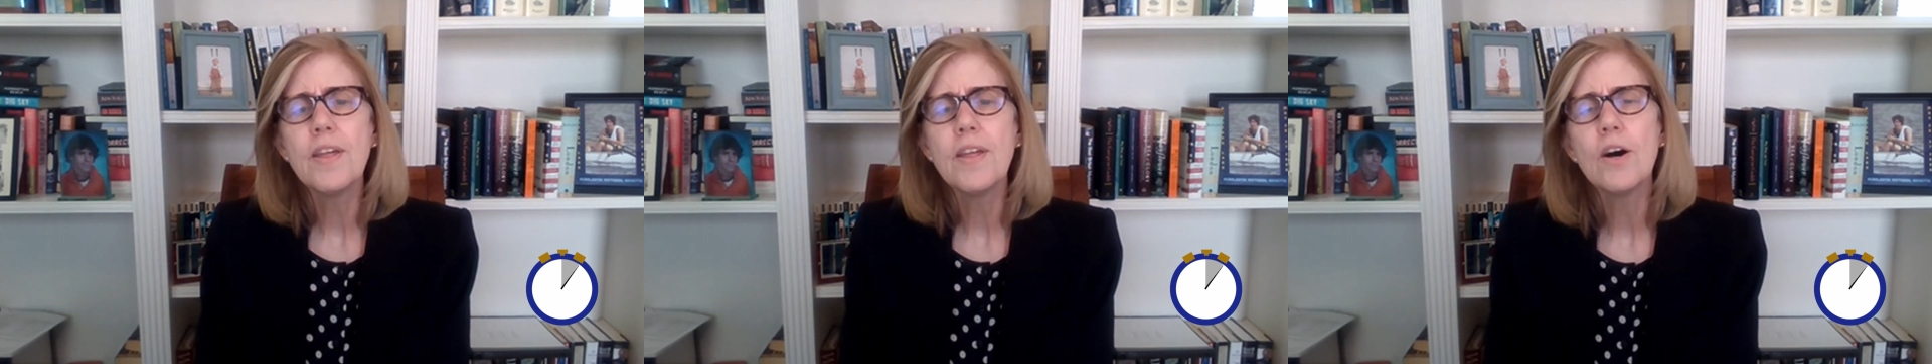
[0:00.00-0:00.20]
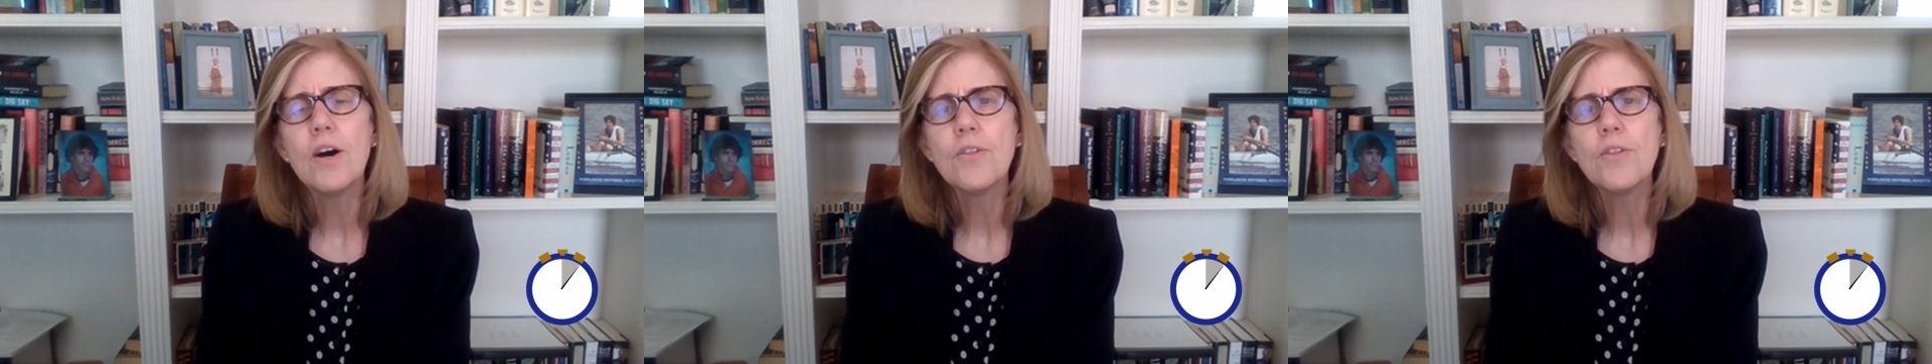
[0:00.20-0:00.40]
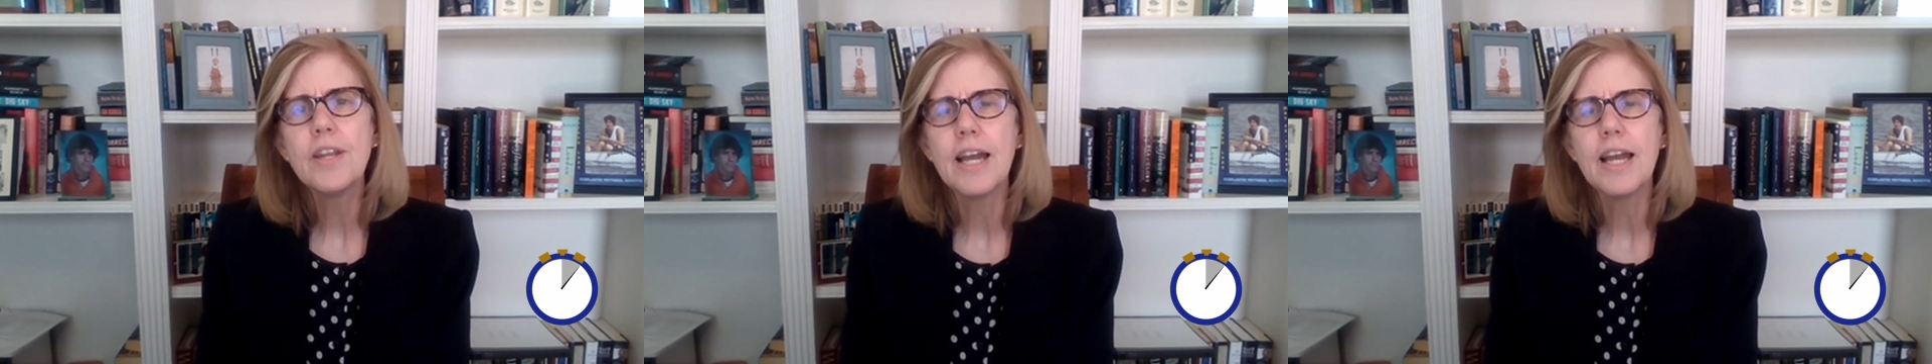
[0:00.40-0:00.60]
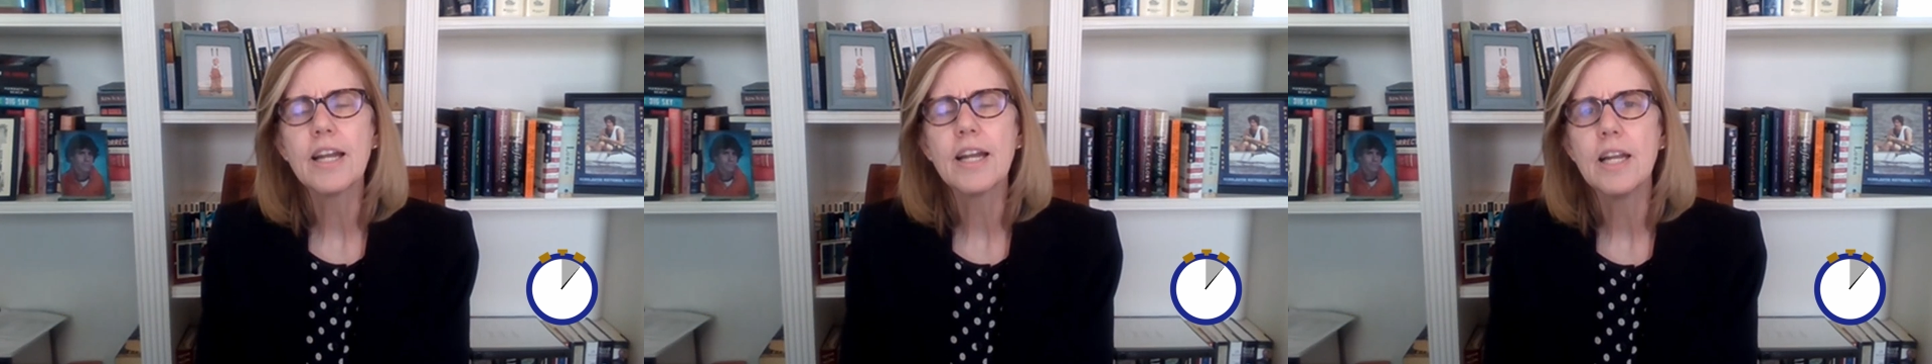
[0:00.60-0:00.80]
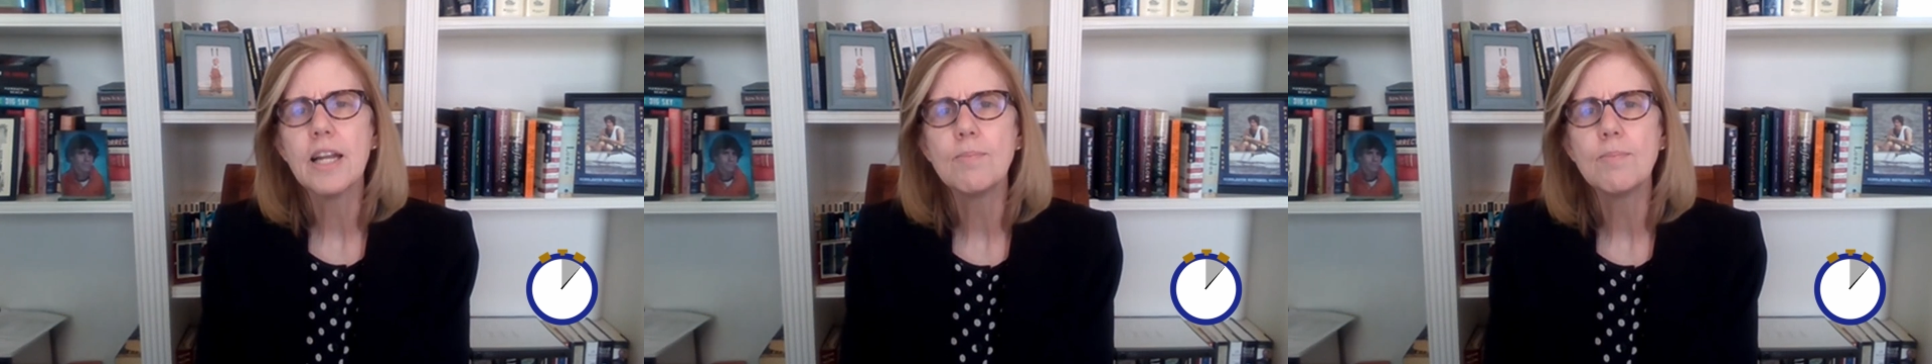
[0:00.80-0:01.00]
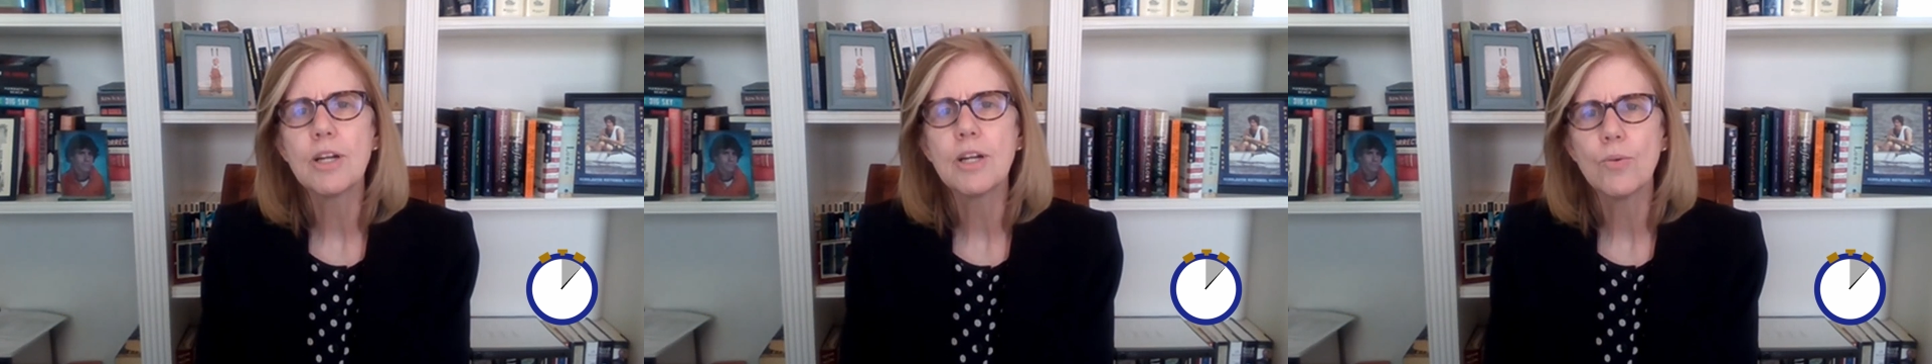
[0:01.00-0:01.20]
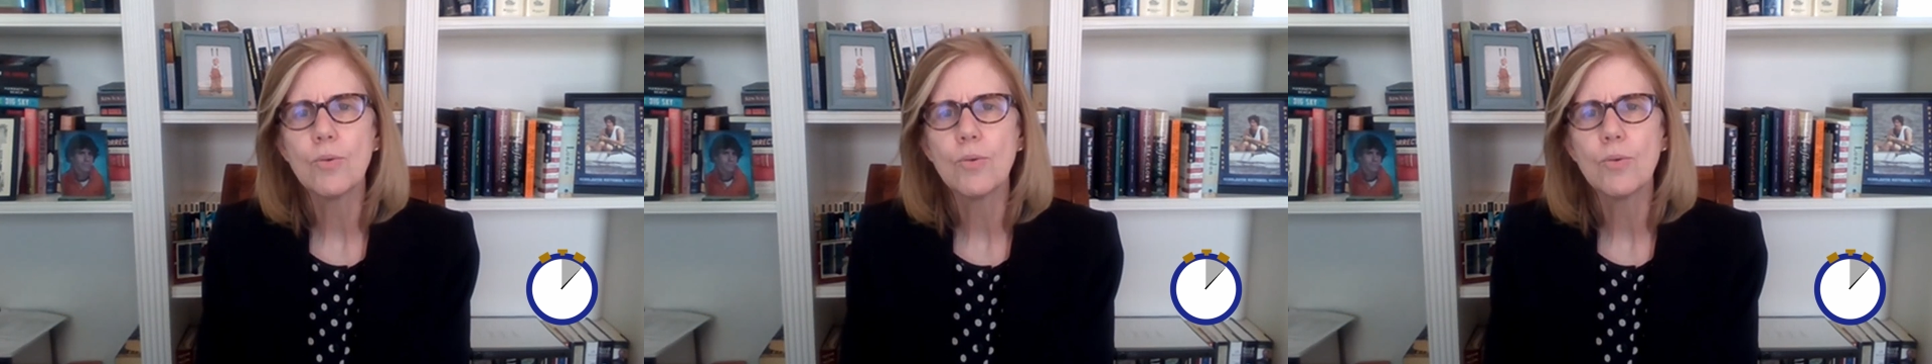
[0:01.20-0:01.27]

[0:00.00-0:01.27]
With health and economic